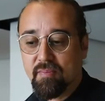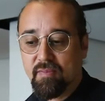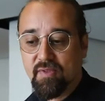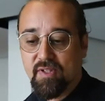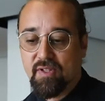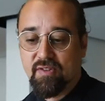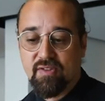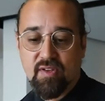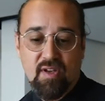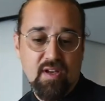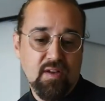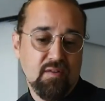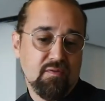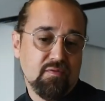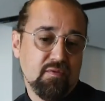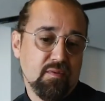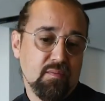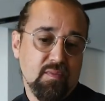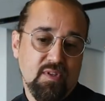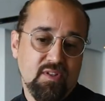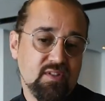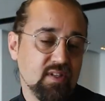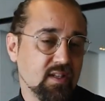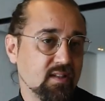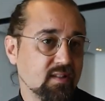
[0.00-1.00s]
design from
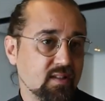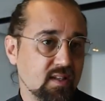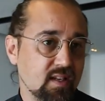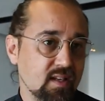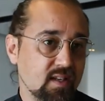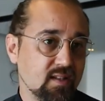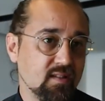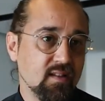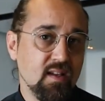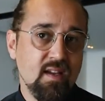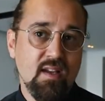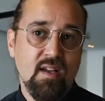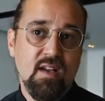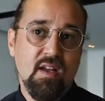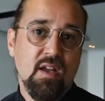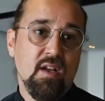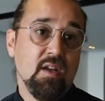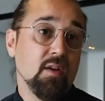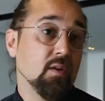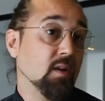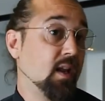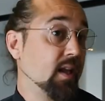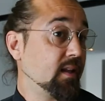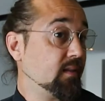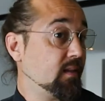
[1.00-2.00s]
the 60s,
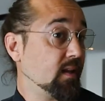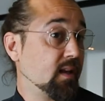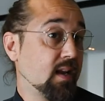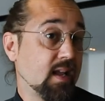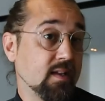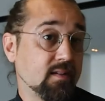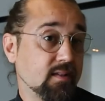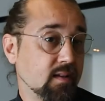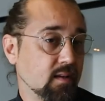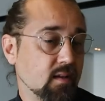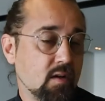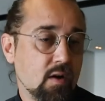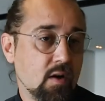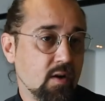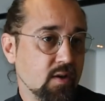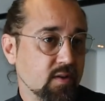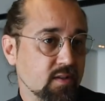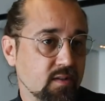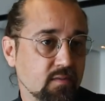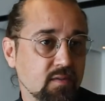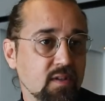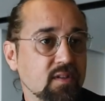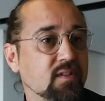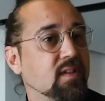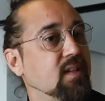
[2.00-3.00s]
like the classic cars
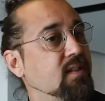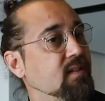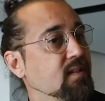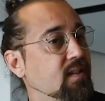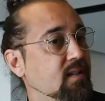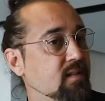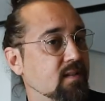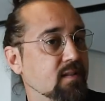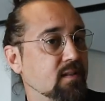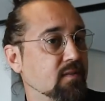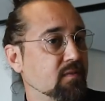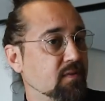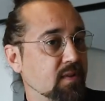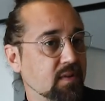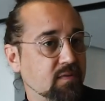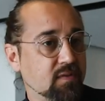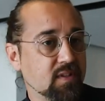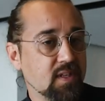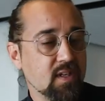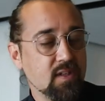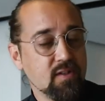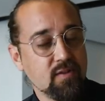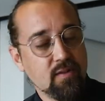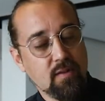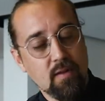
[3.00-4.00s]
of the 60s and the
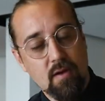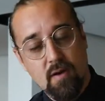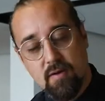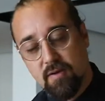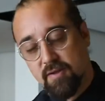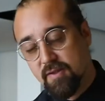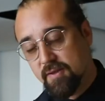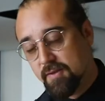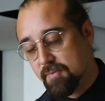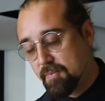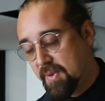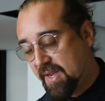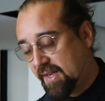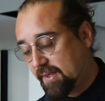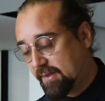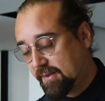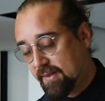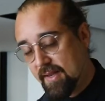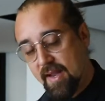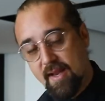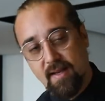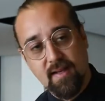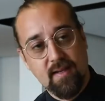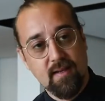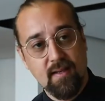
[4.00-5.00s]
50s that are
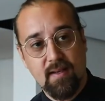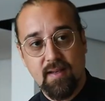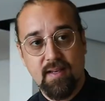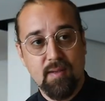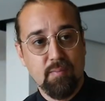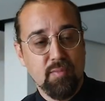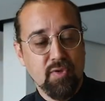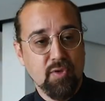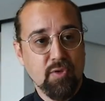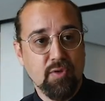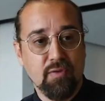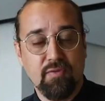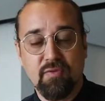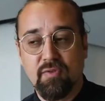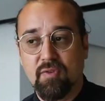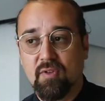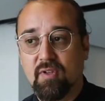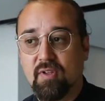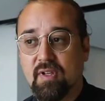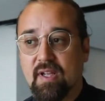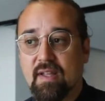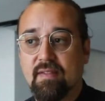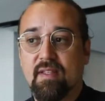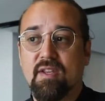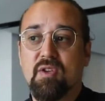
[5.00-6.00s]
spectacularly
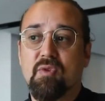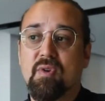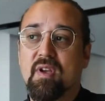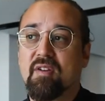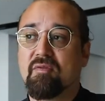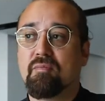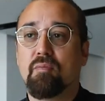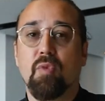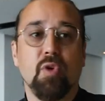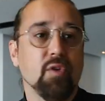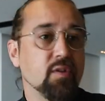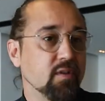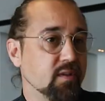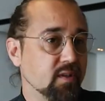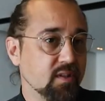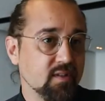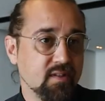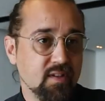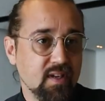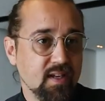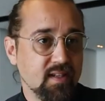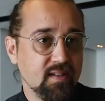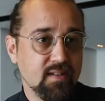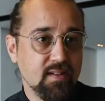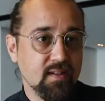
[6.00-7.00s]
beautiful, and then you have modern
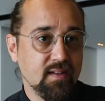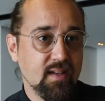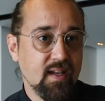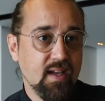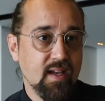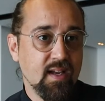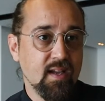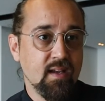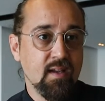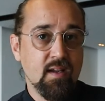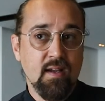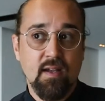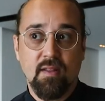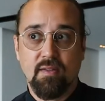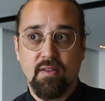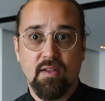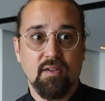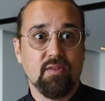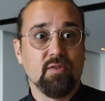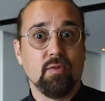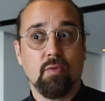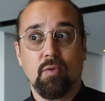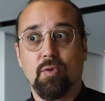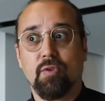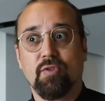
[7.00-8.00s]
design today
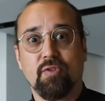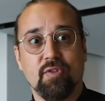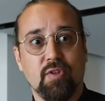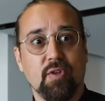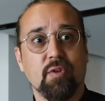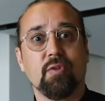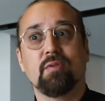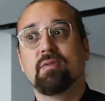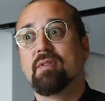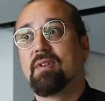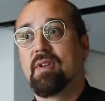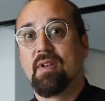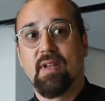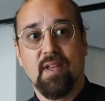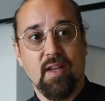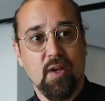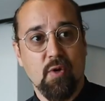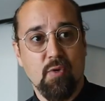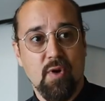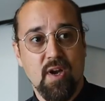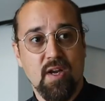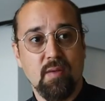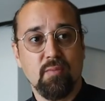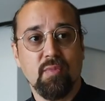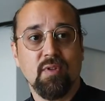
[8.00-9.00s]
that's also
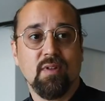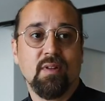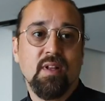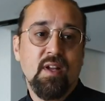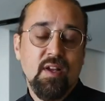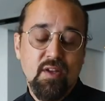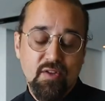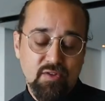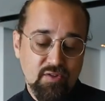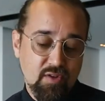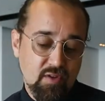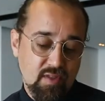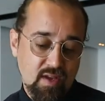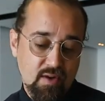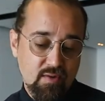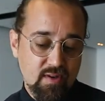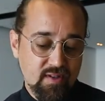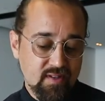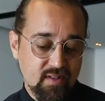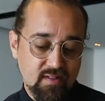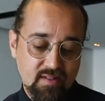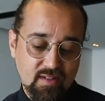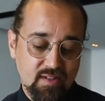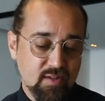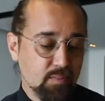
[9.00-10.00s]
incredible. So there
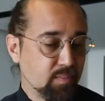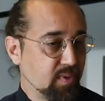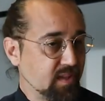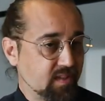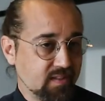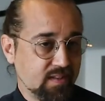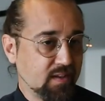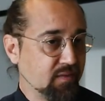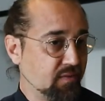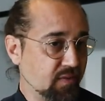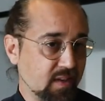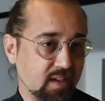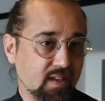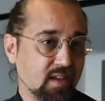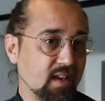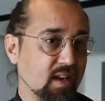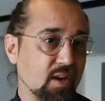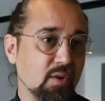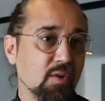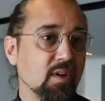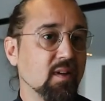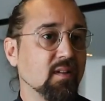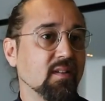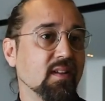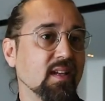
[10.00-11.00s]
isn't a specific
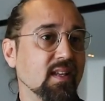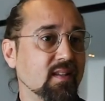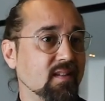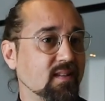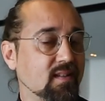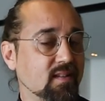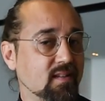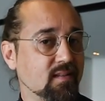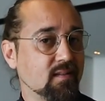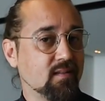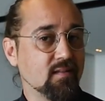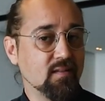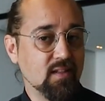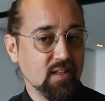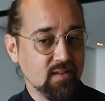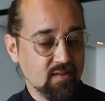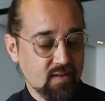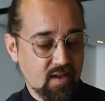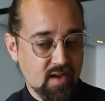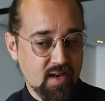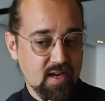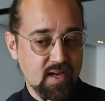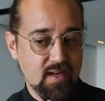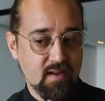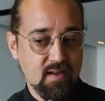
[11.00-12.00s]
era. It's
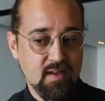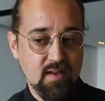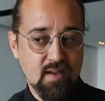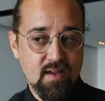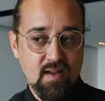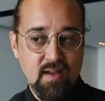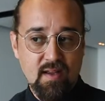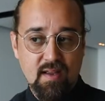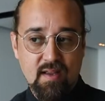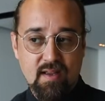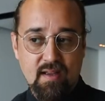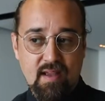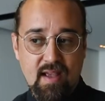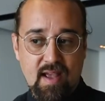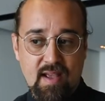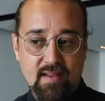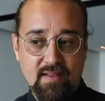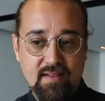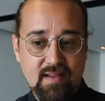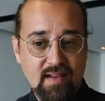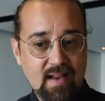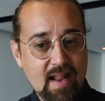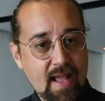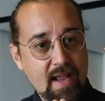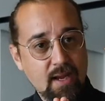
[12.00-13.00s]
design as
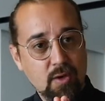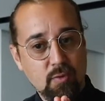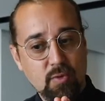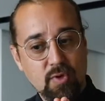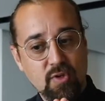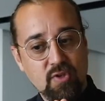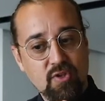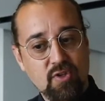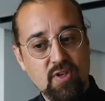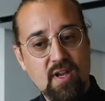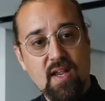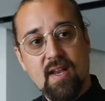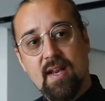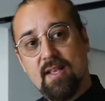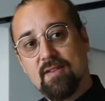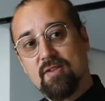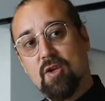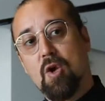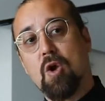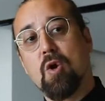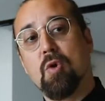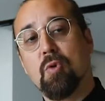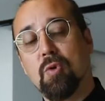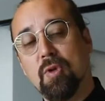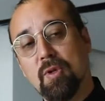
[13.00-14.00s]
a language and as a
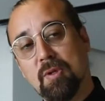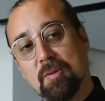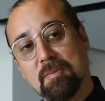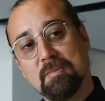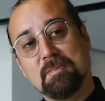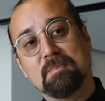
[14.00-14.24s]
whole.